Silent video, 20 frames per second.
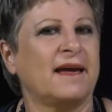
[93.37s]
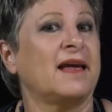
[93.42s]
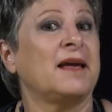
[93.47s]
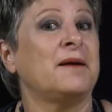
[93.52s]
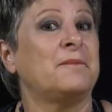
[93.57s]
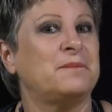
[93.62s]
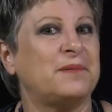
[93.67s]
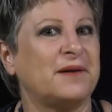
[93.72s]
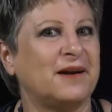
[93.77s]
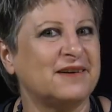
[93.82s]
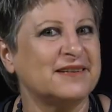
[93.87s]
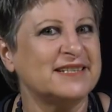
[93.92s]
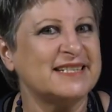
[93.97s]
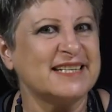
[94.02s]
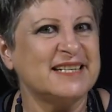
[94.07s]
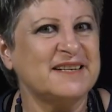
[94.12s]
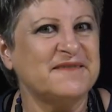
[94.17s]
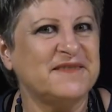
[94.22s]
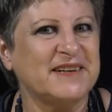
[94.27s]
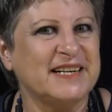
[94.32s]
He
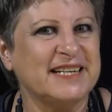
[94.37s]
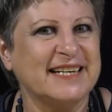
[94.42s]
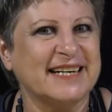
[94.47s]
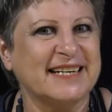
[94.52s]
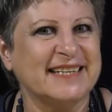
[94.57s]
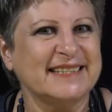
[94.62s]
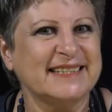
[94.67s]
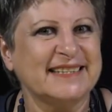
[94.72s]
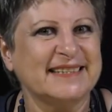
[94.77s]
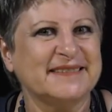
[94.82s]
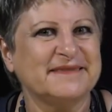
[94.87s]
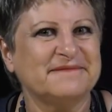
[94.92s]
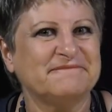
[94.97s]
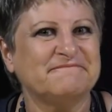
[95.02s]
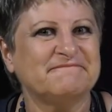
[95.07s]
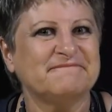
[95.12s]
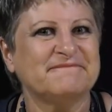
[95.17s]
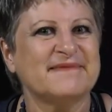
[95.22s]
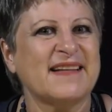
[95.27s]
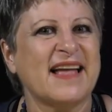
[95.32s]
planted a vineyard,
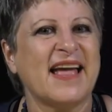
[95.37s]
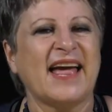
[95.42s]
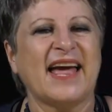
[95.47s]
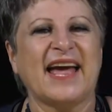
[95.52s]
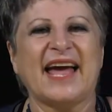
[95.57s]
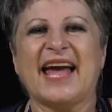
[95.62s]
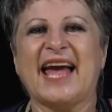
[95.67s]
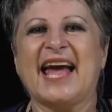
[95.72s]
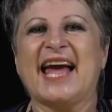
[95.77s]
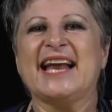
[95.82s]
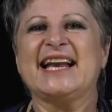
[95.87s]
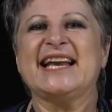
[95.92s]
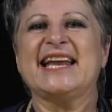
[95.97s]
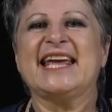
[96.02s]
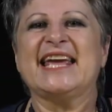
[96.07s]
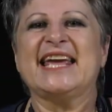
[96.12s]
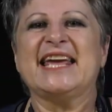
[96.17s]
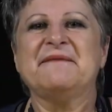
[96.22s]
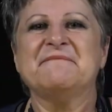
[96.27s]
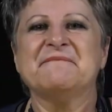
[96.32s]
and
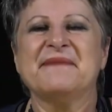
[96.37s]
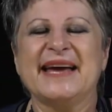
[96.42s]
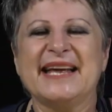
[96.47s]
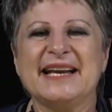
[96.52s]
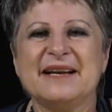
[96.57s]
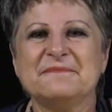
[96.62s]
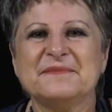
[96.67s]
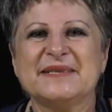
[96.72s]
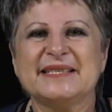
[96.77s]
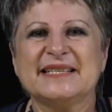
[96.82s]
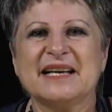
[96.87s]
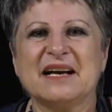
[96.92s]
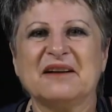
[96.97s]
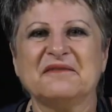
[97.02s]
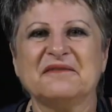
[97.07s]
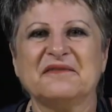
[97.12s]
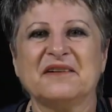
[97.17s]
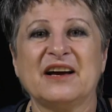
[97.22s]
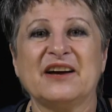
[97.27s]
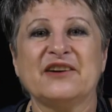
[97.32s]
he made
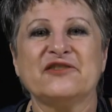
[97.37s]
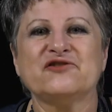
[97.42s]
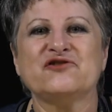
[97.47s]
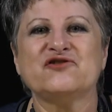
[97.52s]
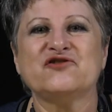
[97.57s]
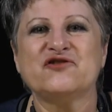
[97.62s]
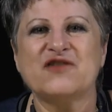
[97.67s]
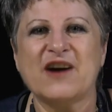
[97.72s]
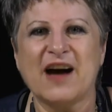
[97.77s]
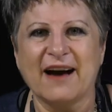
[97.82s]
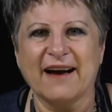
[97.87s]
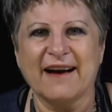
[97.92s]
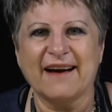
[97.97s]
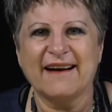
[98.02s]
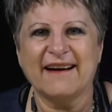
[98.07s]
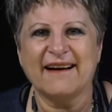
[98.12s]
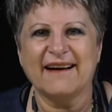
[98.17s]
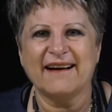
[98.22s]
himself drunk.